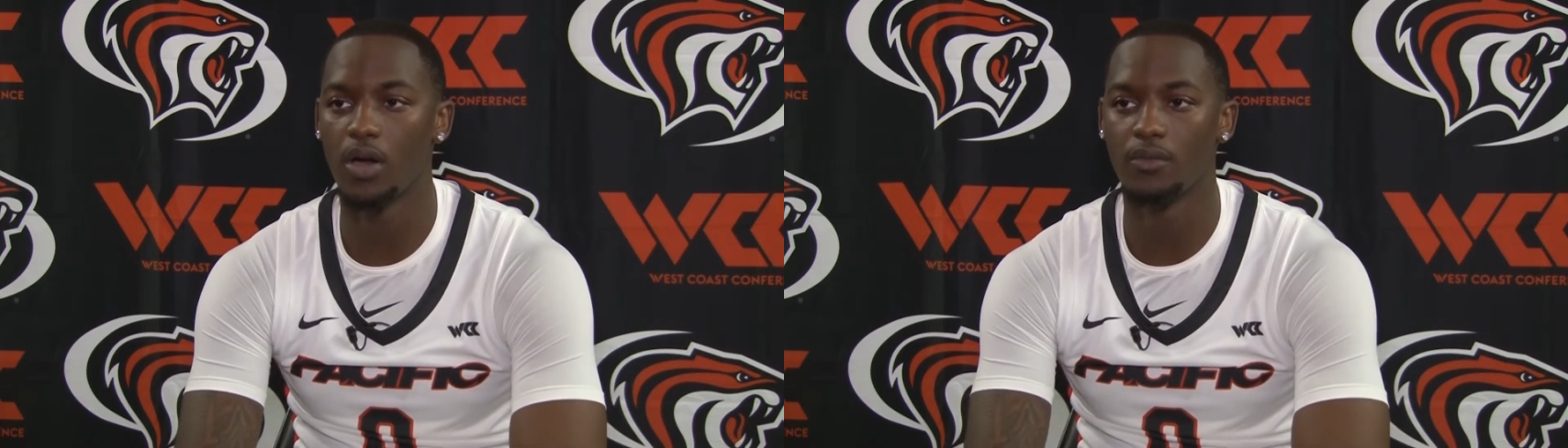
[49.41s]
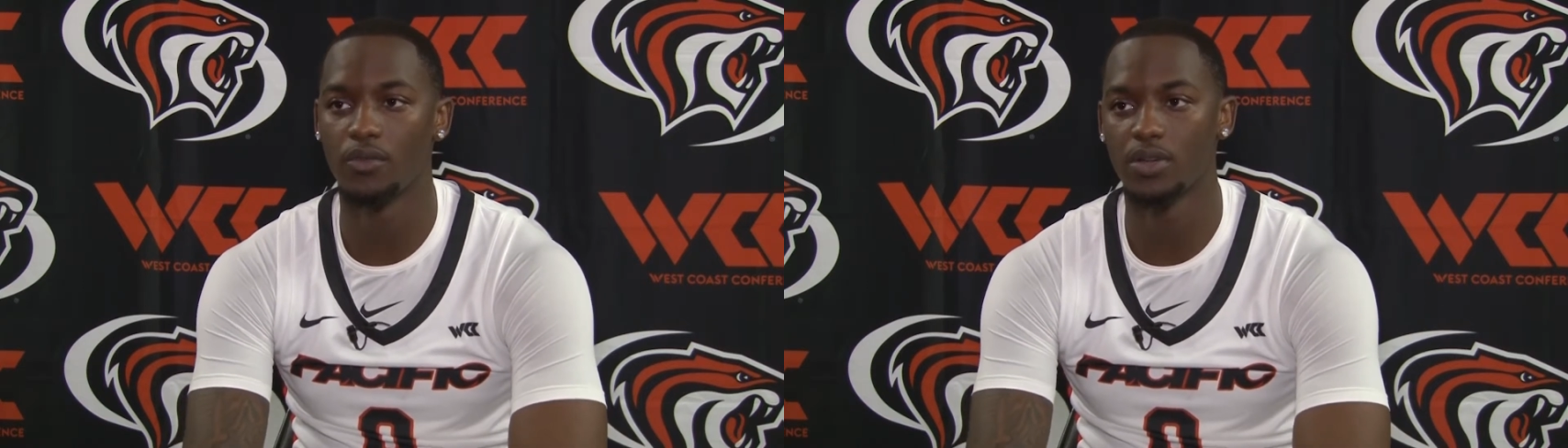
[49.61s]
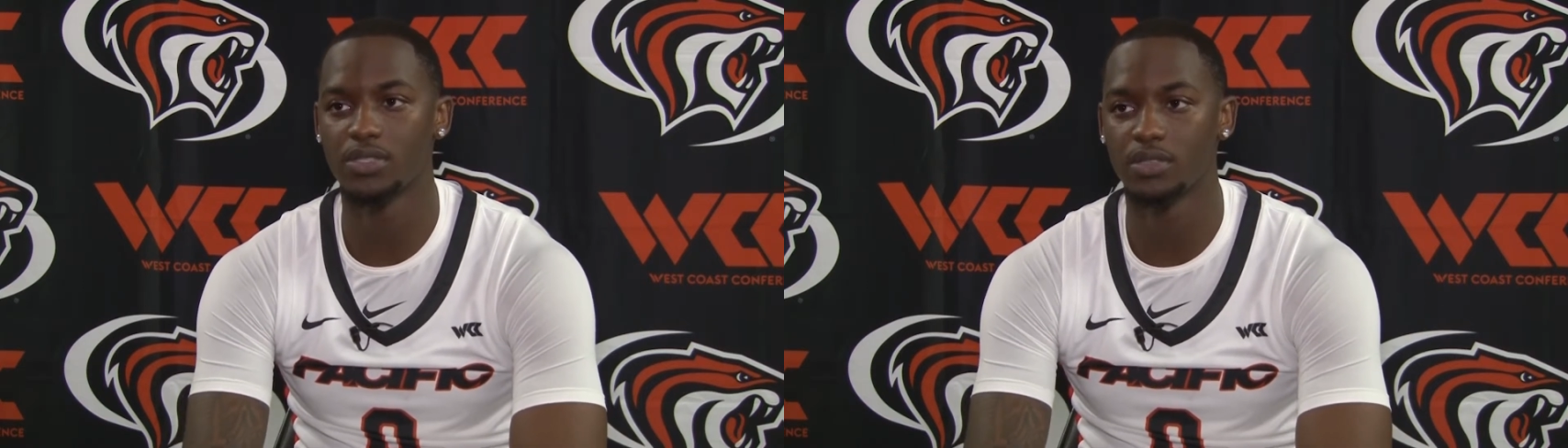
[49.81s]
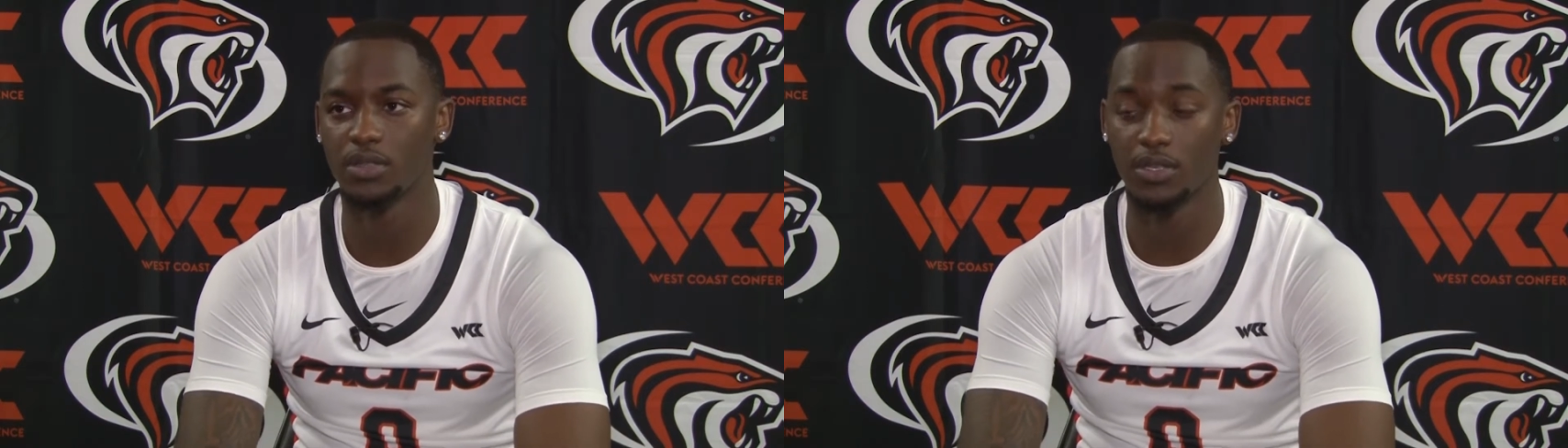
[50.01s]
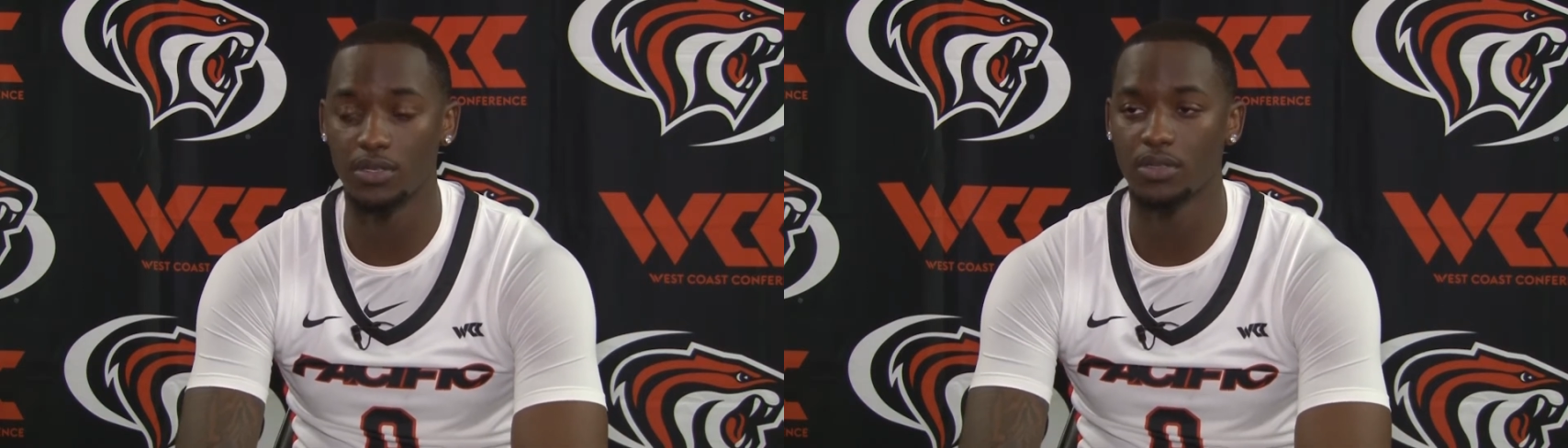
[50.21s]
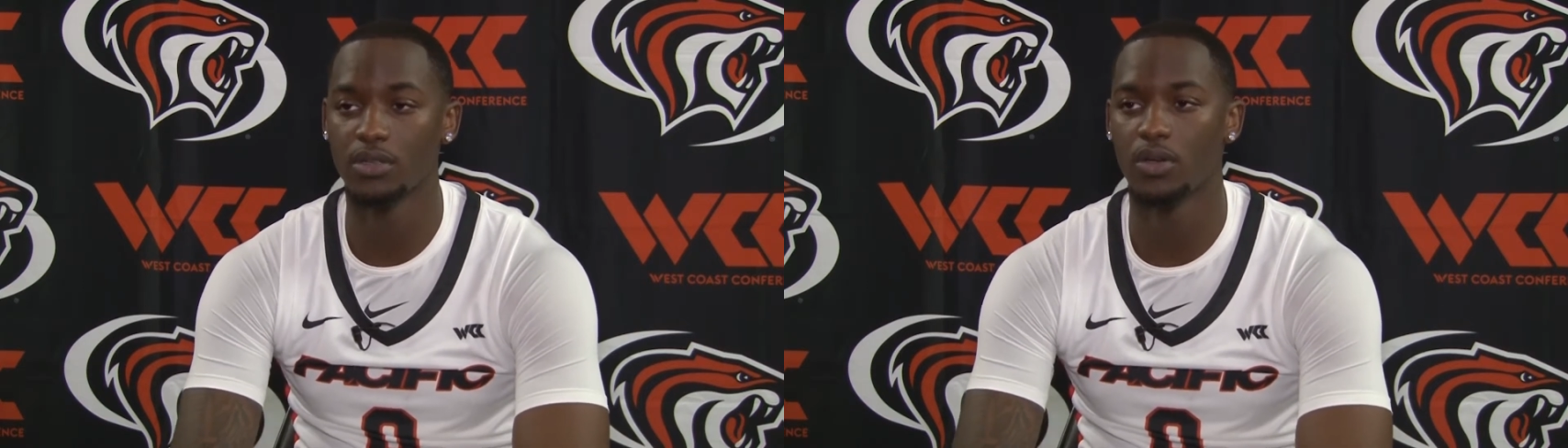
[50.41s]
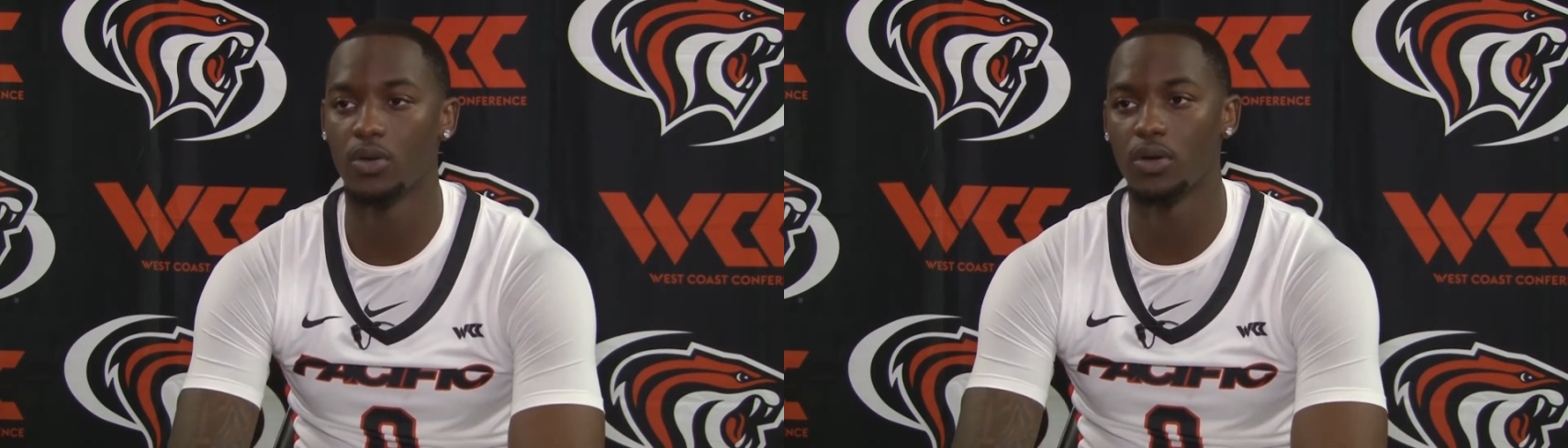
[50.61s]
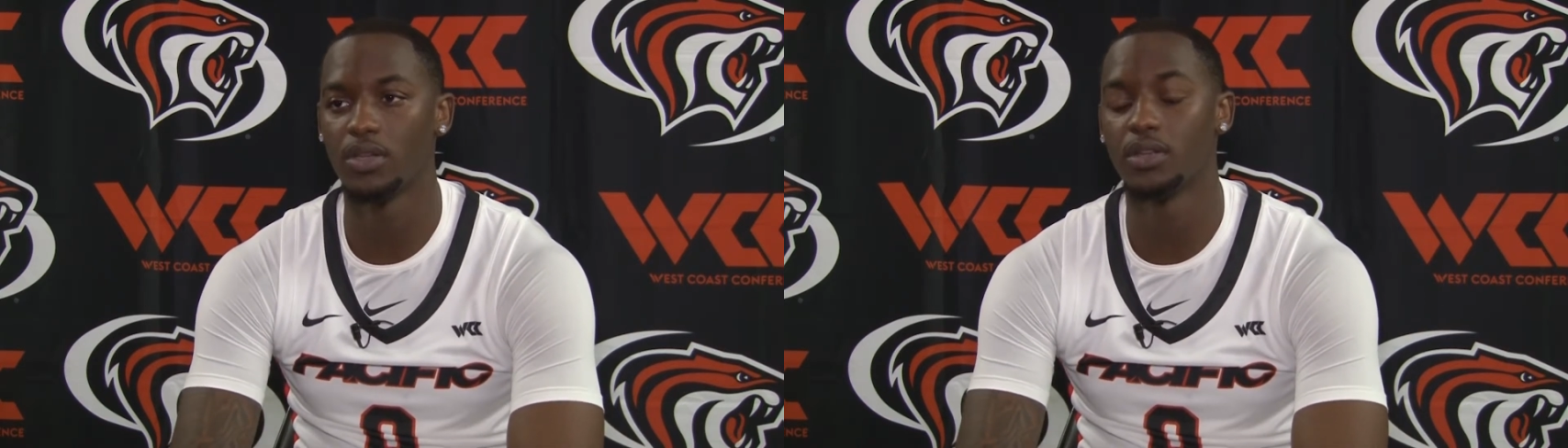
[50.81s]
a, voice, a leader
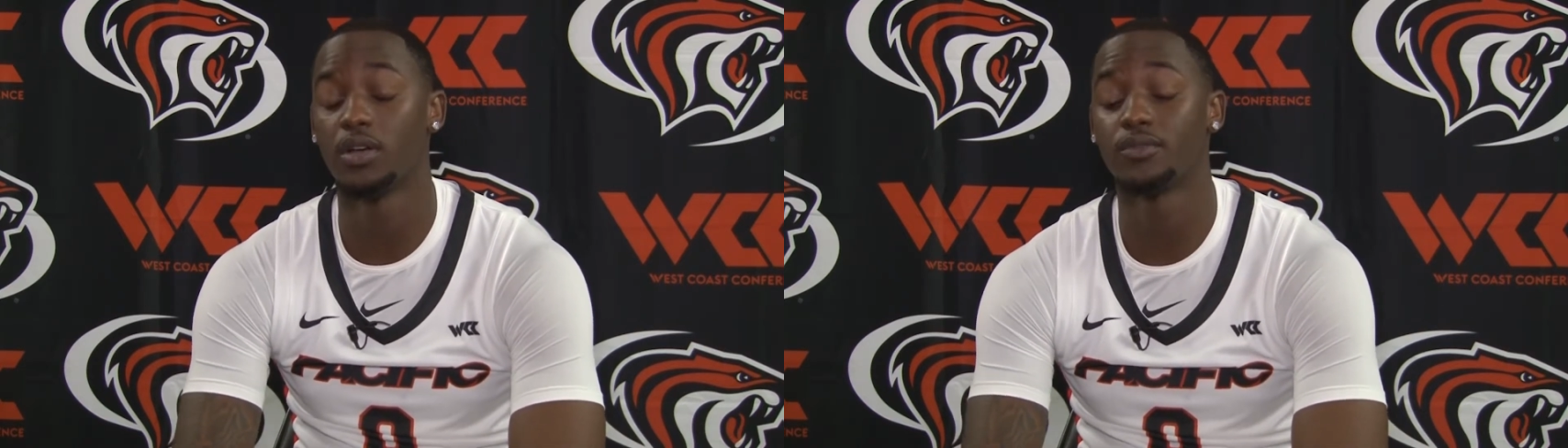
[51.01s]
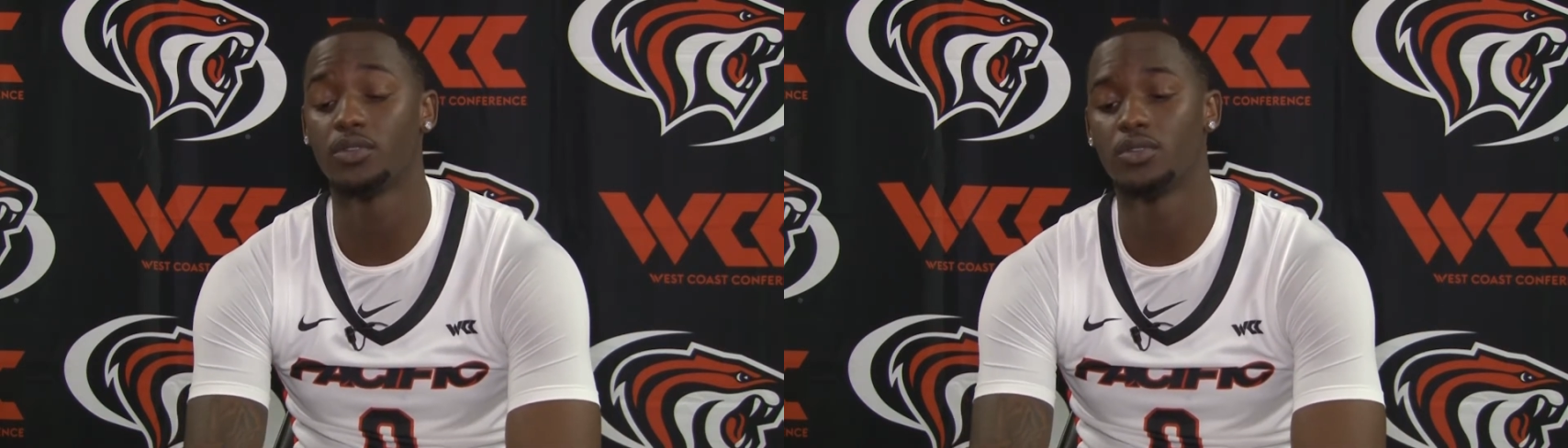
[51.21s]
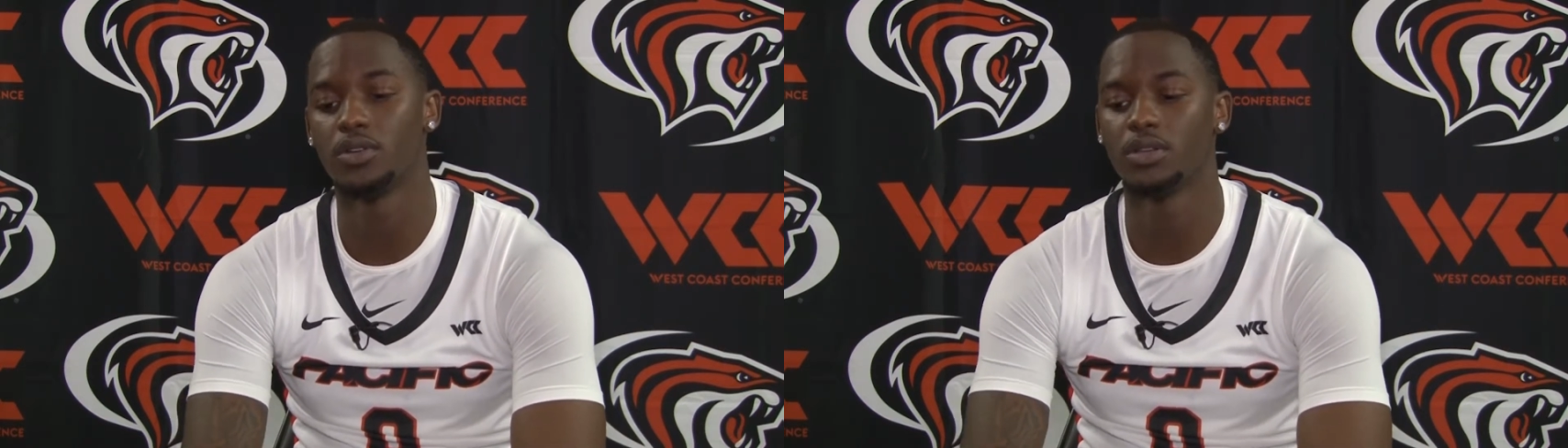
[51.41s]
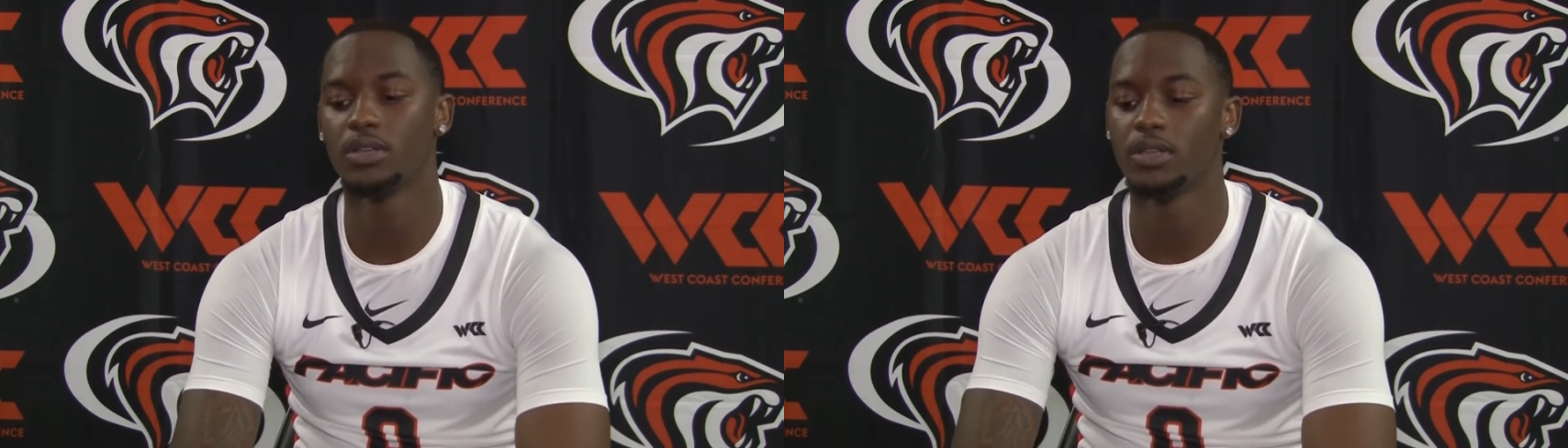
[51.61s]
on and off the court.